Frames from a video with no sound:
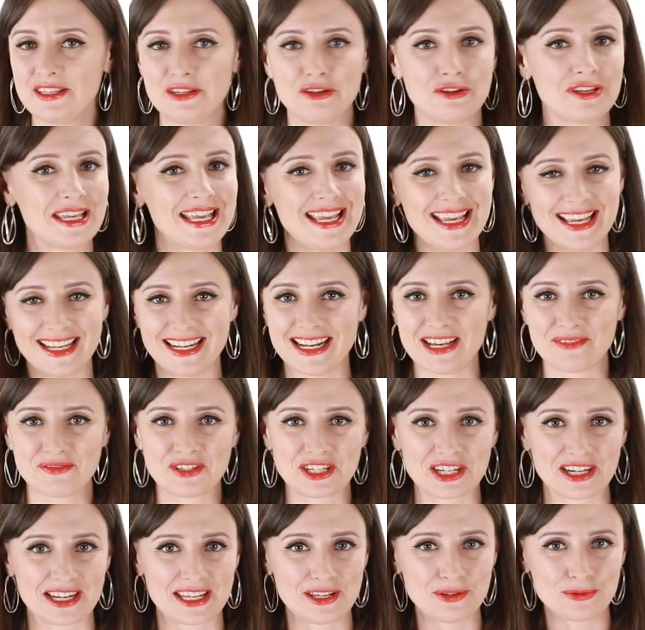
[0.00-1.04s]
You can't have
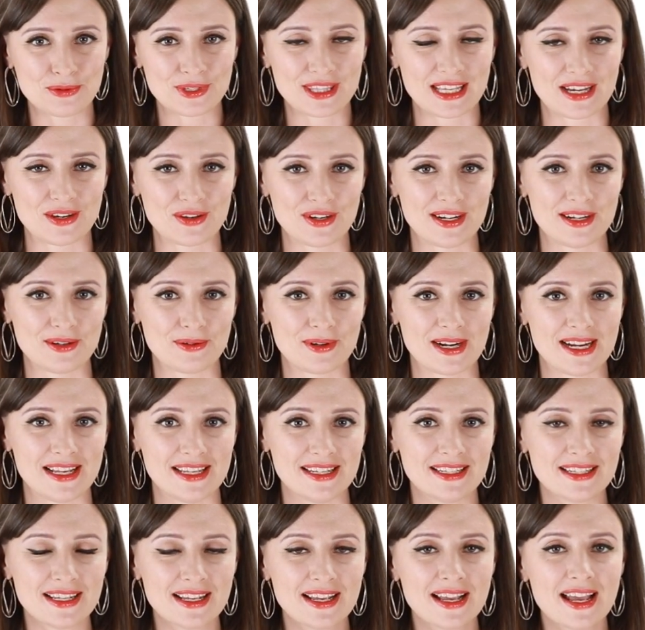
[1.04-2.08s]
turkey without it,
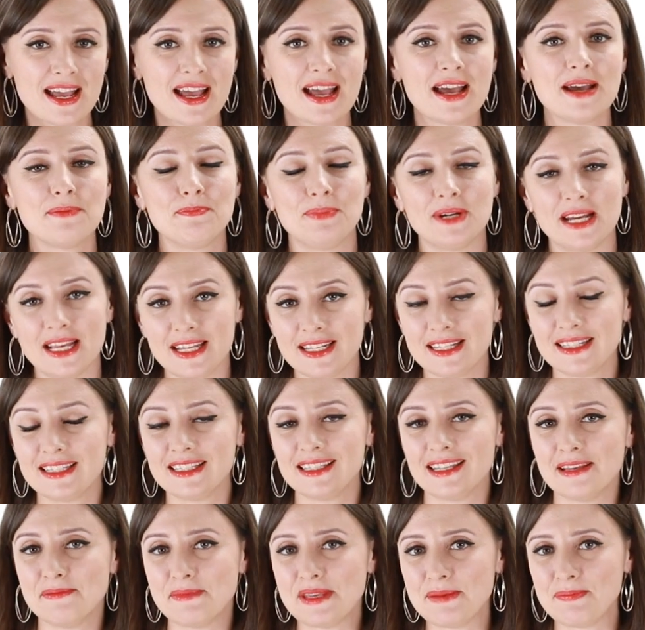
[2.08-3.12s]
right? But
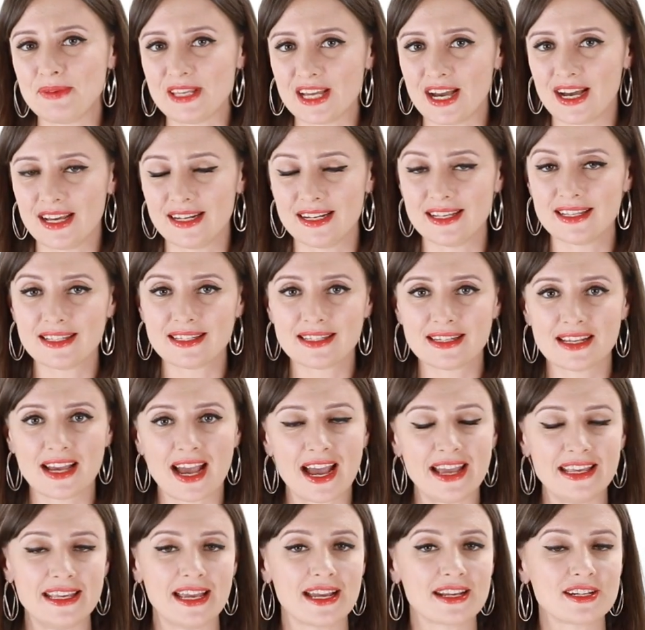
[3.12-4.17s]
let me be honest,
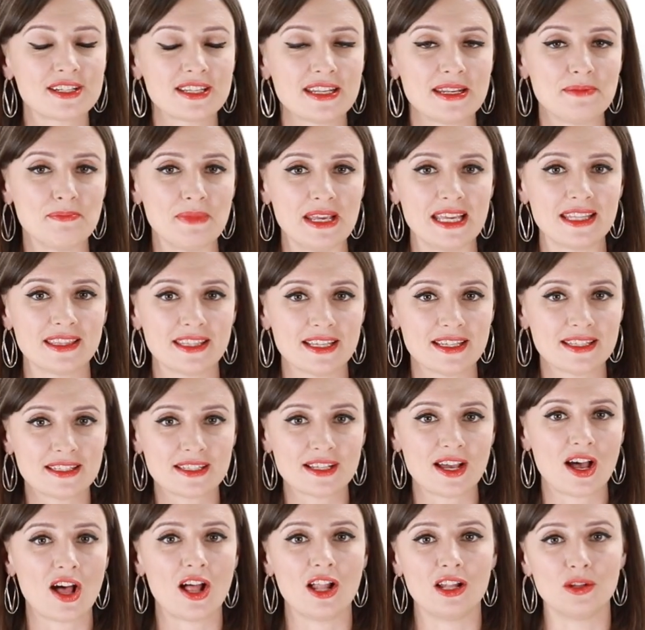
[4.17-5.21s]
I actually make this
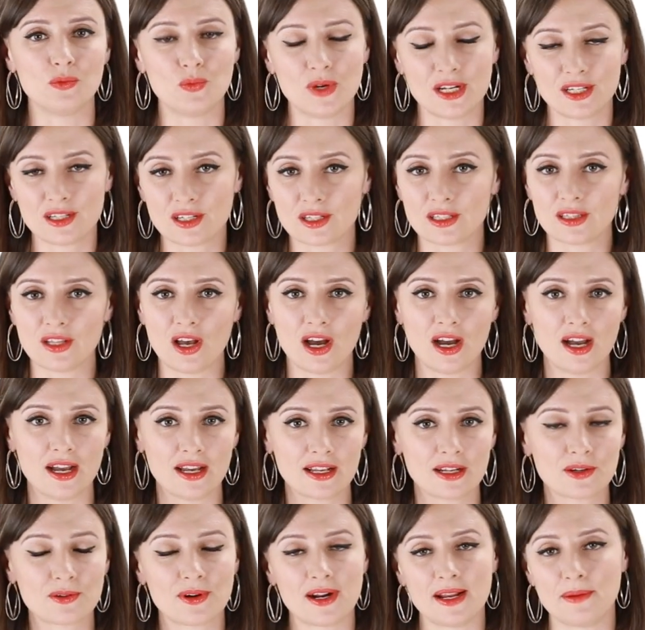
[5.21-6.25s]
all winter
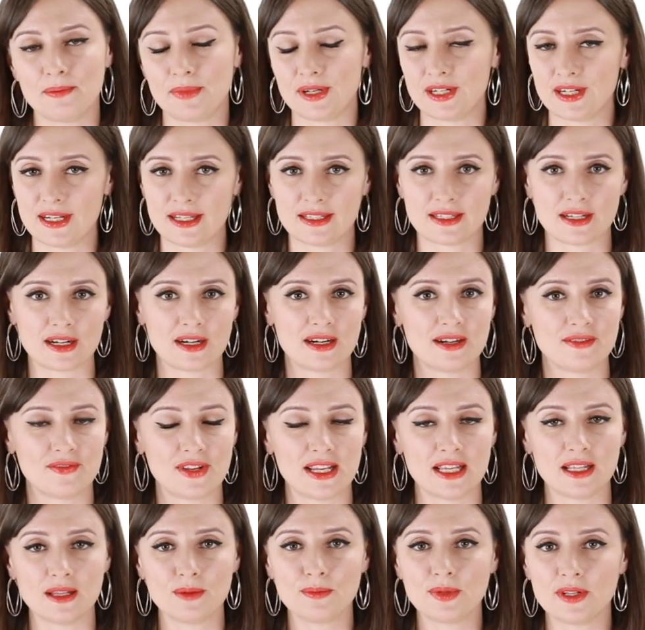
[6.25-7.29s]
long. Cranberries are
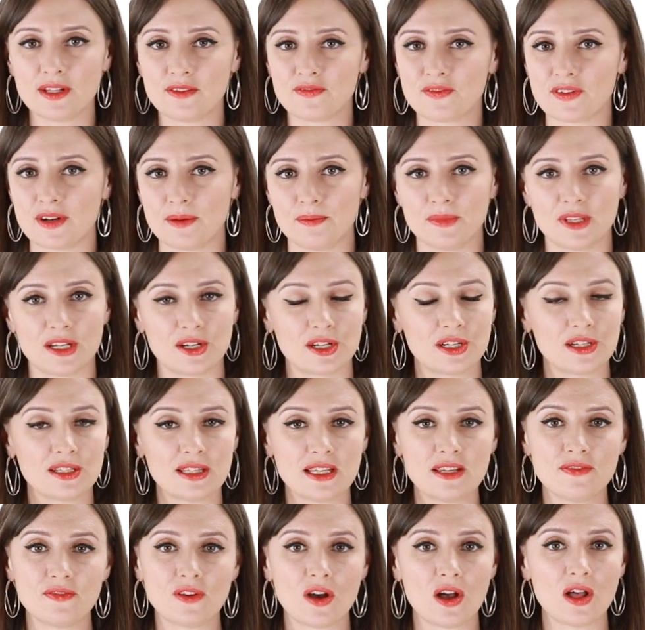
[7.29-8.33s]
available from the
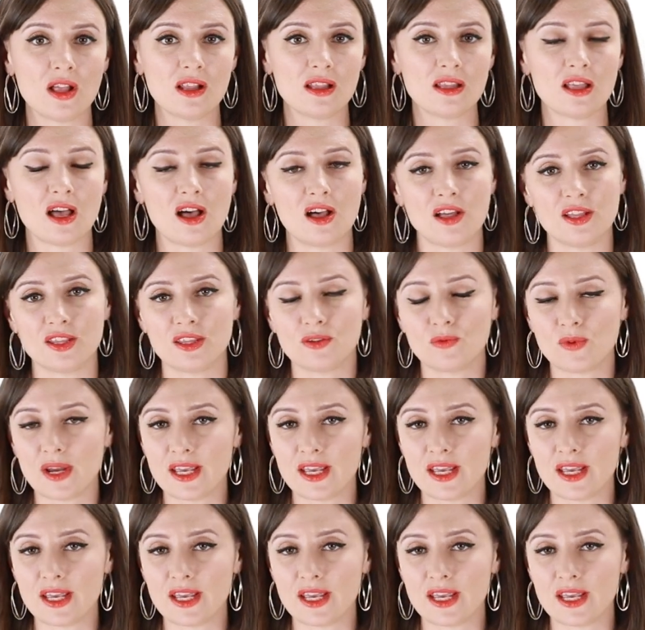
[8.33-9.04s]
early fall all the